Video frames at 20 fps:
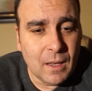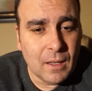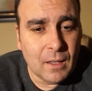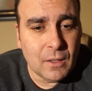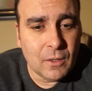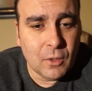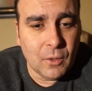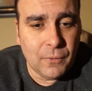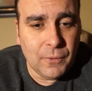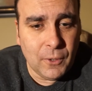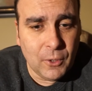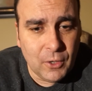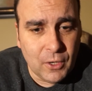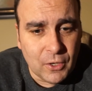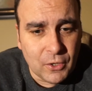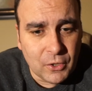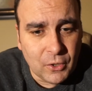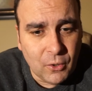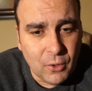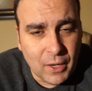So a few
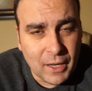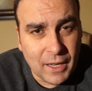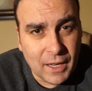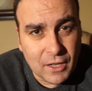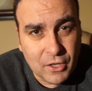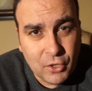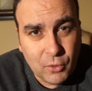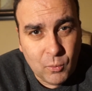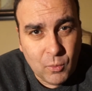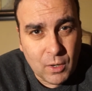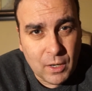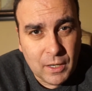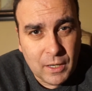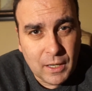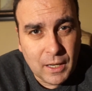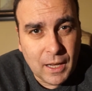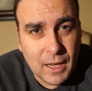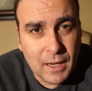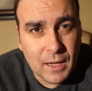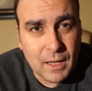years ago, I actually wanted to
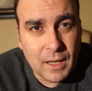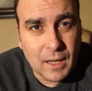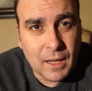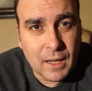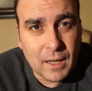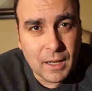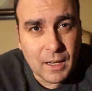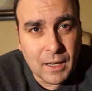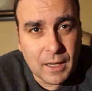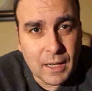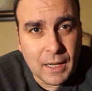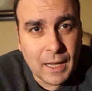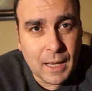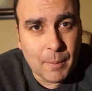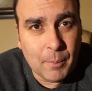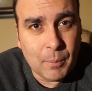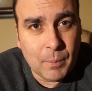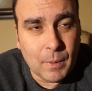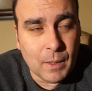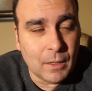get
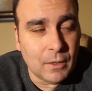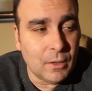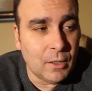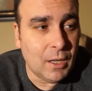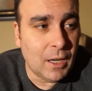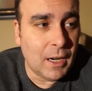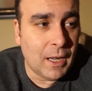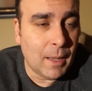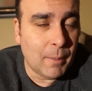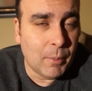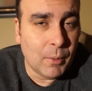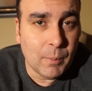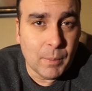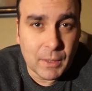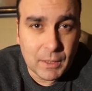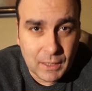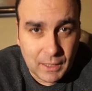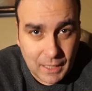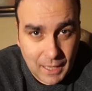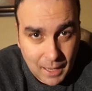not Apple,
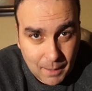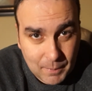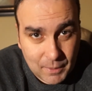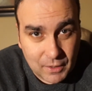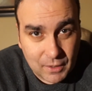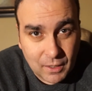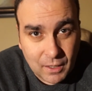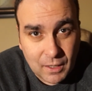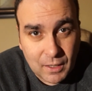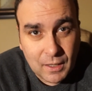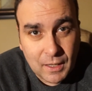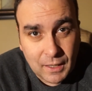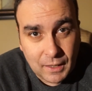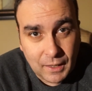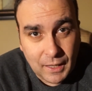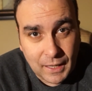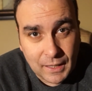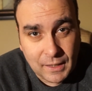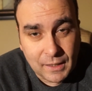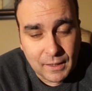but the Amazon
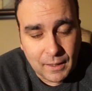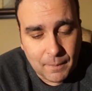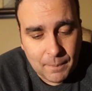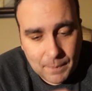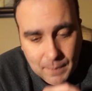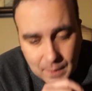Alexa